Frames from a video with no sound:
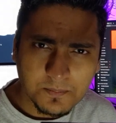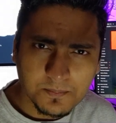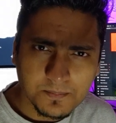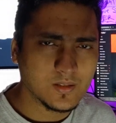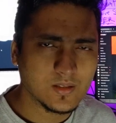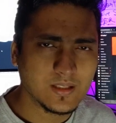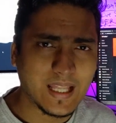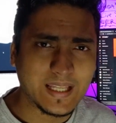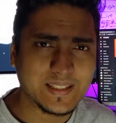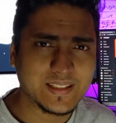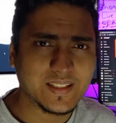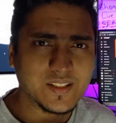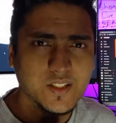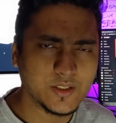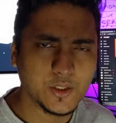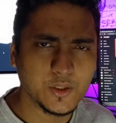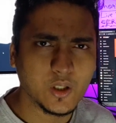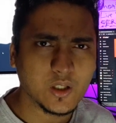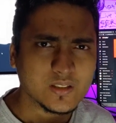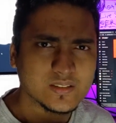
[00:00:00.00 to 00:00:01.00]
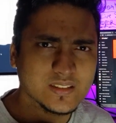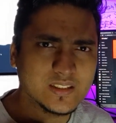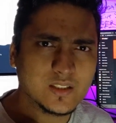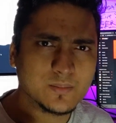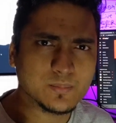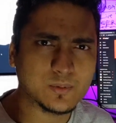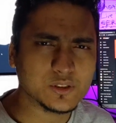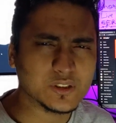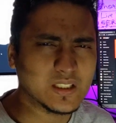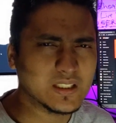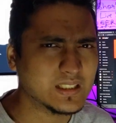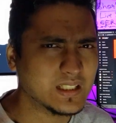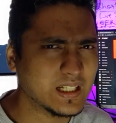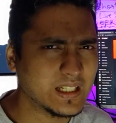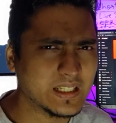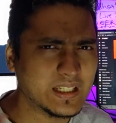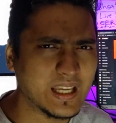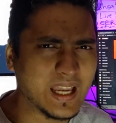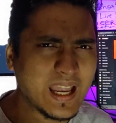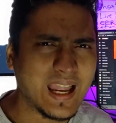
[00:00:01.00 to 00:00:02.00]
like in New York, Singapore,
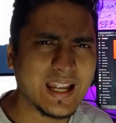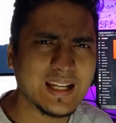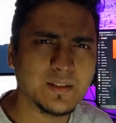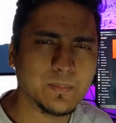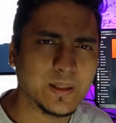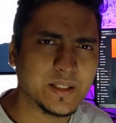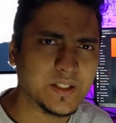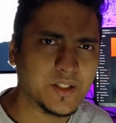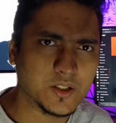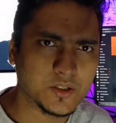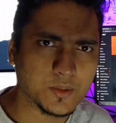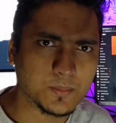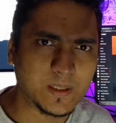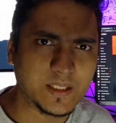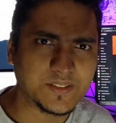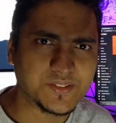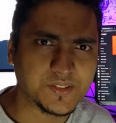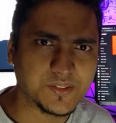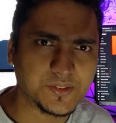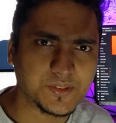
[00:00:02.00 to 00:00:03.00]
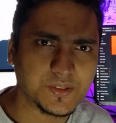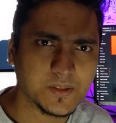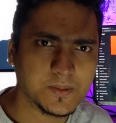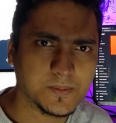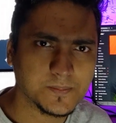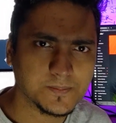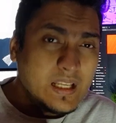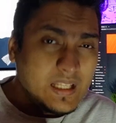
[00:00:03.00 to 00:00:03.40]
Shanghai, and many other places.